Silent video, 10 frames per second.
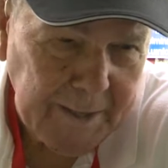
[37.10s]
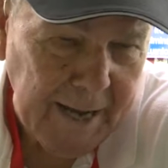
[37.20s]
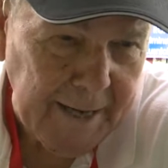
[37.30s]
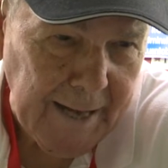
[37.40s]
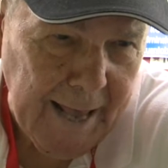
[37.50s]

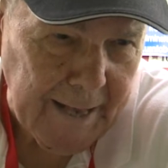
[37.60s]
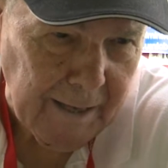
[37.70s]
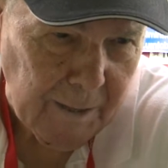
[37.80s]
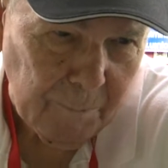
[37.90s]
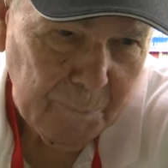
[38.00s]
can't
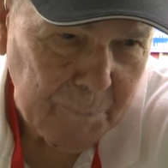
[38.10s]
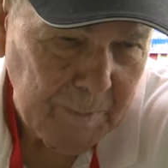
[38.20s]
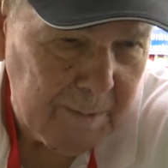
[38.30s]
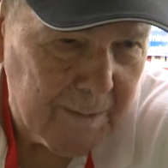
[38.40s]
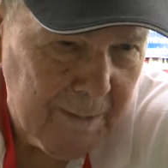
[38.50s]
handle them.
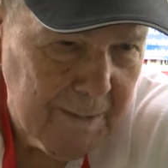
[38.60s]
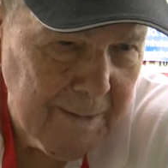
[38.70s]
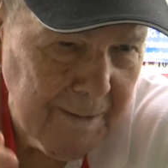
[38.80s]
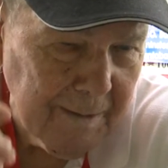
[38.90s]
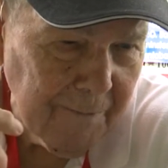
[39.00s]

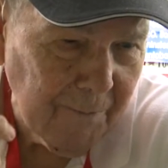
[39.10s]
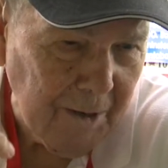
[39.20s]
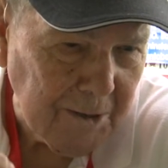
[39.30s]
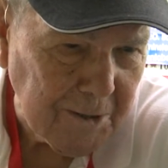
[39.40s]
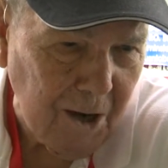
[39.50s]

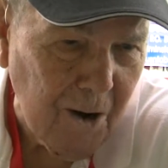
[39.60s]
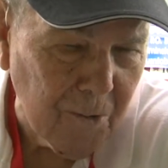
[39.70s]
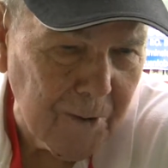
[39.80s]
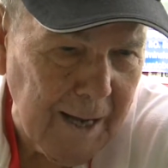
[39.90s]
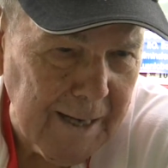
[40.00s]
There's
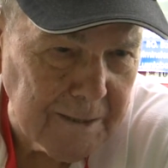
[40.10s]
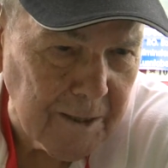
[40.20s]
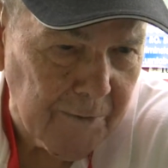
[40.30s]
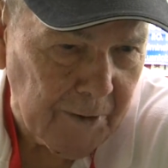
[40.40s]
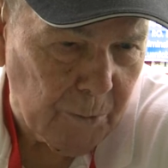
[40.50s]
all kinds
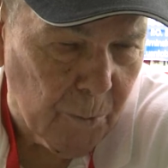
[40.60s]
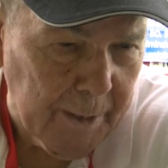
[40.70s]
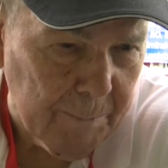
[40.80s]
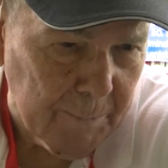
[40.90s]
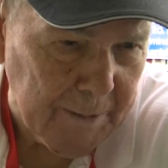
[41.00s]
of
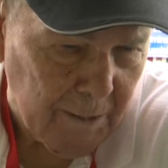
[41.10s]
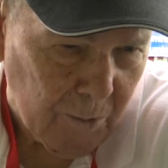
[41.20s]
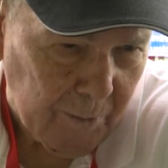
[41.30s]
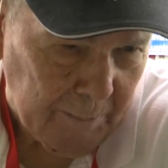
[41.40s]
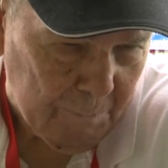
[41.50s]
equipment
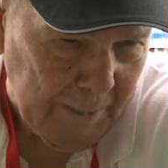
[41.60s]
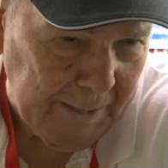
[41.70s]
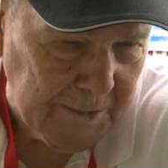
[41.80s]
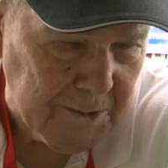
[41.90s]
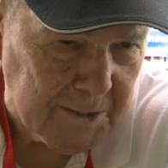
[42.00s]
on the
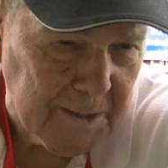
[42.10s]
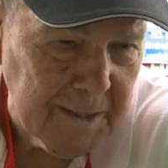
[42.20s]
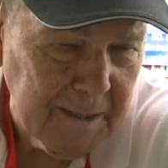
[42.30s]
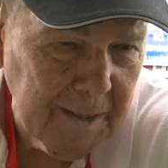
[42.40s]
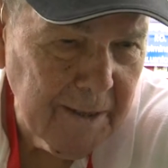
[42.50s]
beach.
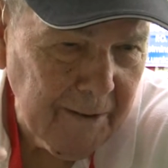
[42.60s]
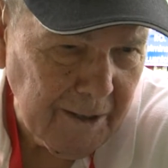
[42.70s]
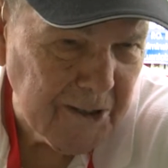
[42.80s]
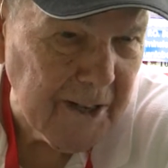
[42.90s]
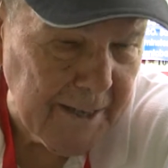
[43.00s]

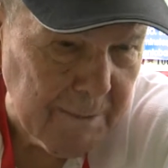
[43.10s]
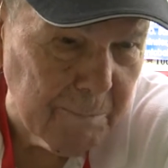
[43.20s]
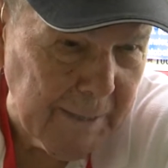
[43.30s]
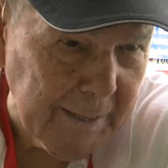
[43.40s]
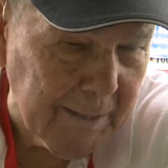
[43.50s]
There's dead
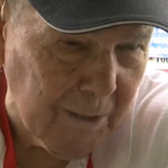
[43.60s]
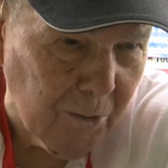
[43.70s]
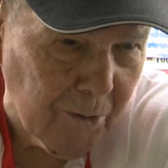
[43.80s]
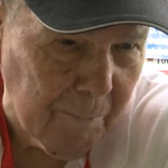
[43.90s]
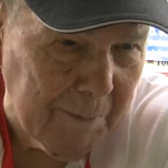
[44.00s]
men
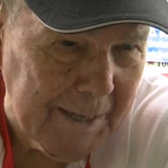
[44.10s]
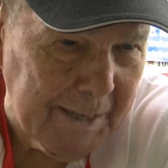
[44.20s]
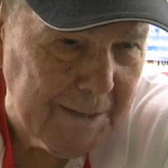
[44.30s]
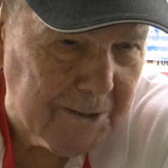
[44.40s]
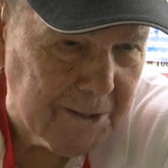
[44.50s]
on the
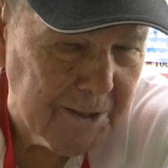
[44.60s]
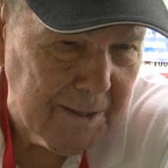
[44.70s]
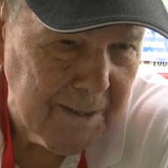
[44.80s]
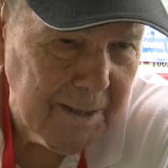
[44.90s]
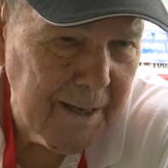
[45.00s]
beach.
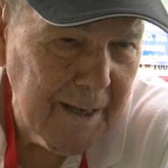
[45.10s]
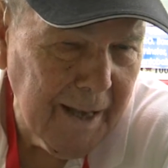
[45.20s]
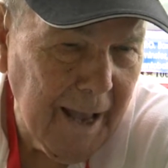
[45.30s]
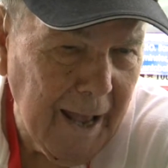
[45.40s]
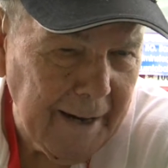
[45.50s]

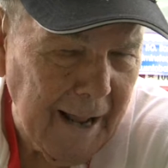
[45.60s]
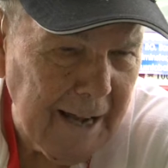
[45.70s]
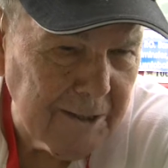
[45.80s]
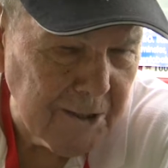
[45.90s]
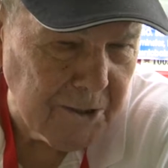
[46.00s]
And I
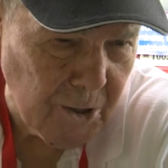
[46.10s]
just